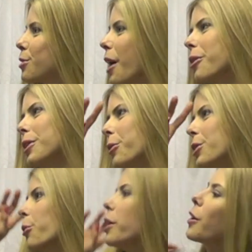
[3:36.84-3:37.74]
So not only when
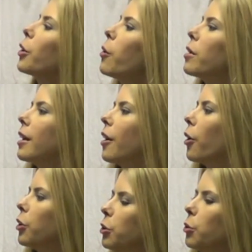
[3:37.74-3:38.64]
you're wearing the clothing
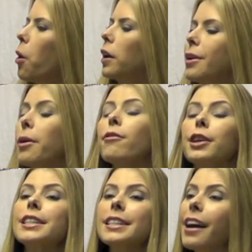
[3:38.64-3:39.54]
are you walking around
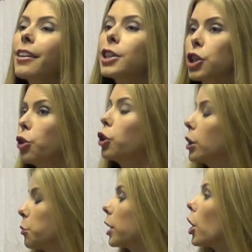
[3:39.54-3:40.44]
very stylish and you're
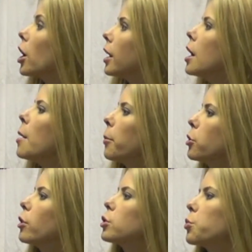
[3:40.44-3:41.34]
looking really good, but
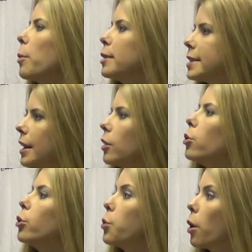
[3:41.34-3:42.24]
you're also representing
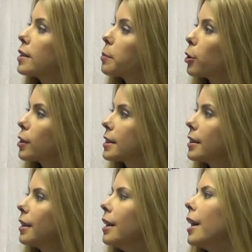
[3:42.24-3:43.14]
who you are as a
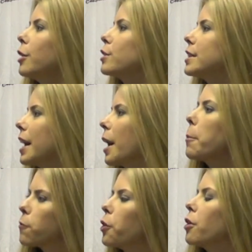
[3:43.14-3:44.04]
person. Yes. You're saying,
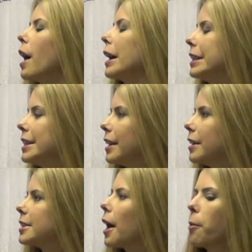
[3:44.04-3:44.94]
I'm full of
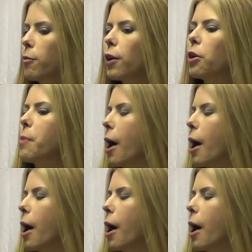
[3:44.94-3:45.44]
ideas and I'm very